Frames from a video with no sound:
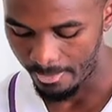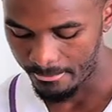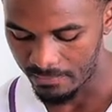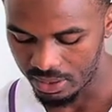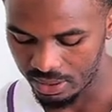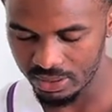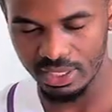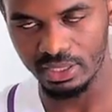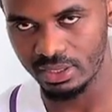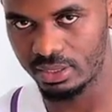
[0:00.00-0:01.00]
Hit
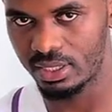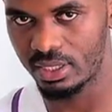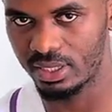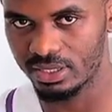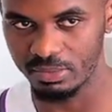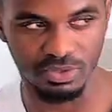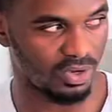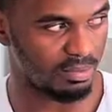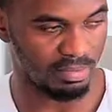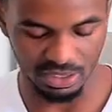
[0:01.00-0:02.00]
that
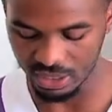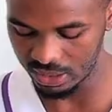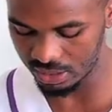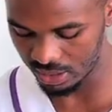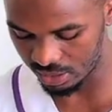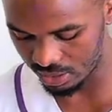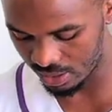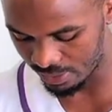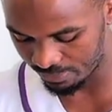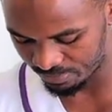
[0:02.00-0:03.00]
subscribe button and
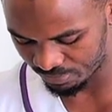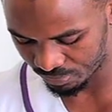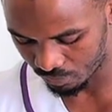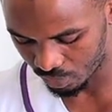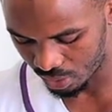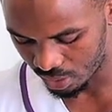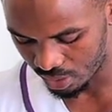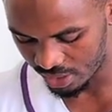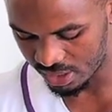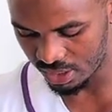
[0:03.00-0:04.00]

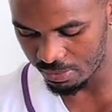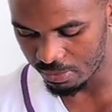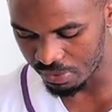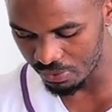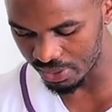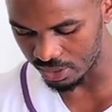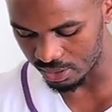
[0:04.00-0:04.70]
let's keep brewing.